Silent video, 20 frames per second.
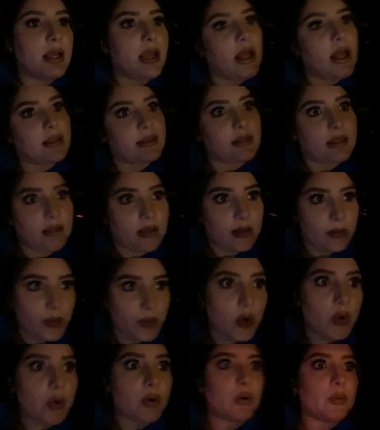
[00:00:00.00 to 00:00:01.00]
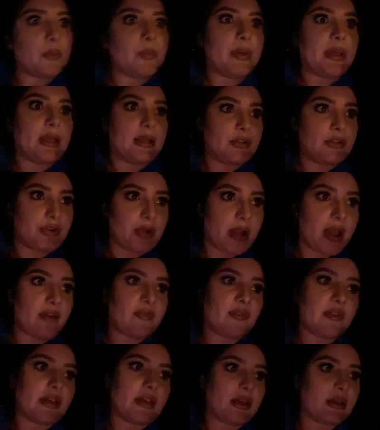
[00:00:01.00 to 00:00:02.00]
and then come home, be in
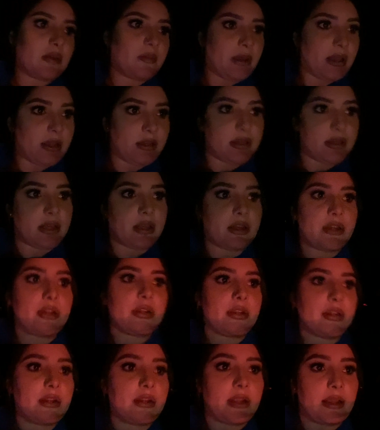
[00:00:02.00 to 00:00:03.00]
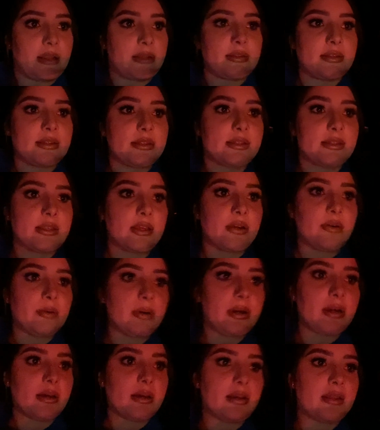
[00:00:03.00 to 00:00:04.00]
traffic, make dinner, and so
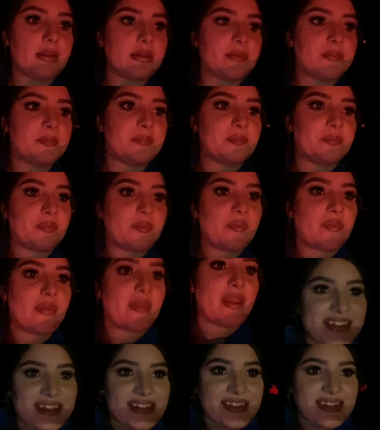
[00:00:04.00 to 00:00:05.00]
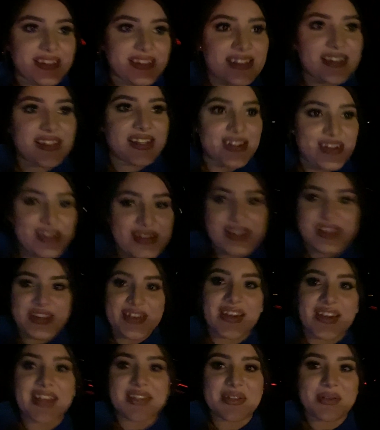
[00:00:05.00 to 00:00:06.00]
on. I'll see you
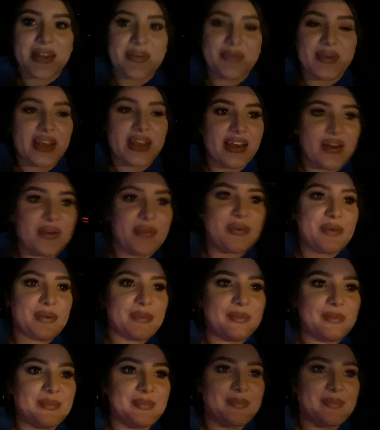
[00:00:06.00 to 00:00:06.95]
guys when we get home.